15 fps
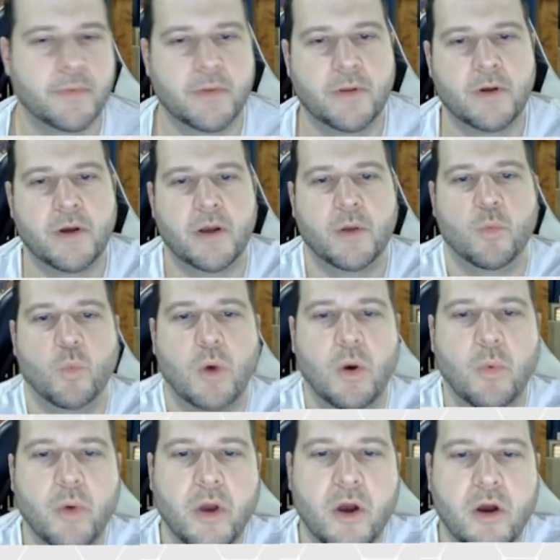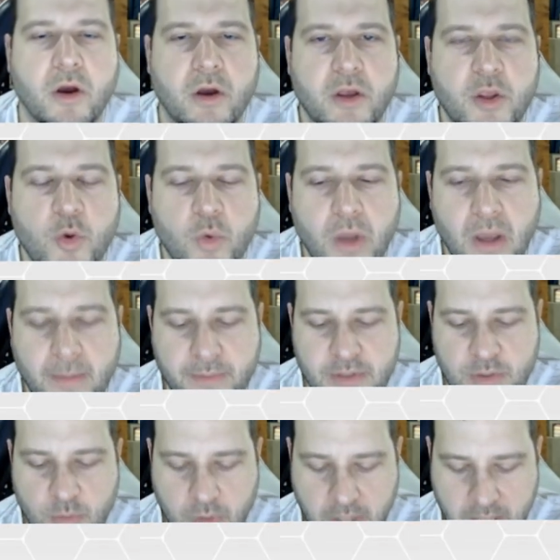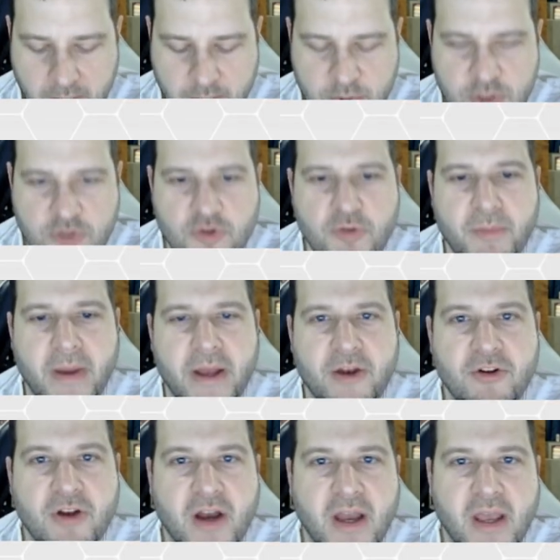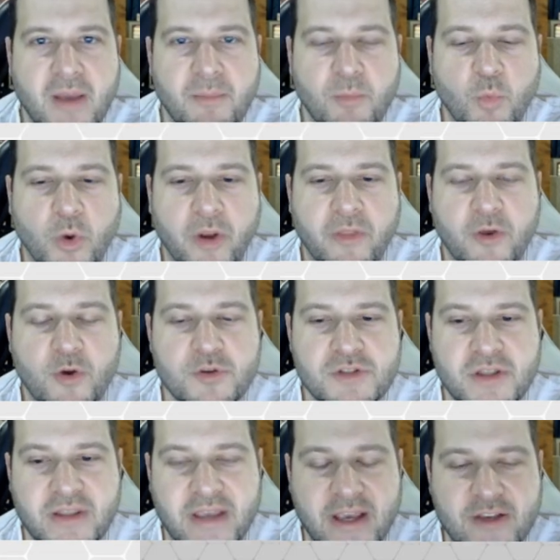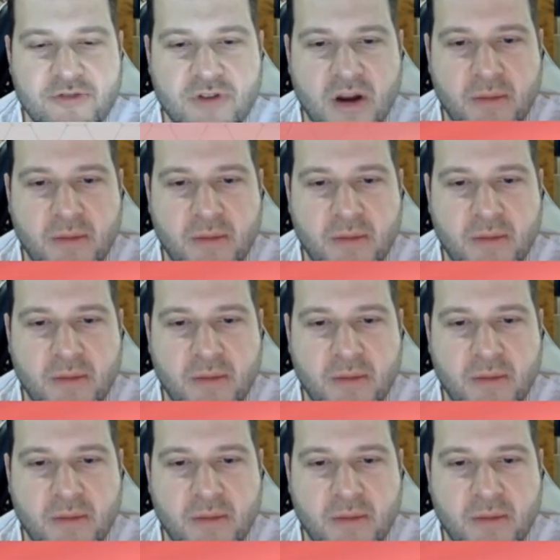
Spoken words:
Alright, while we are queuing up into a game, just a reminder, I am one of the hosts of the Kings Rock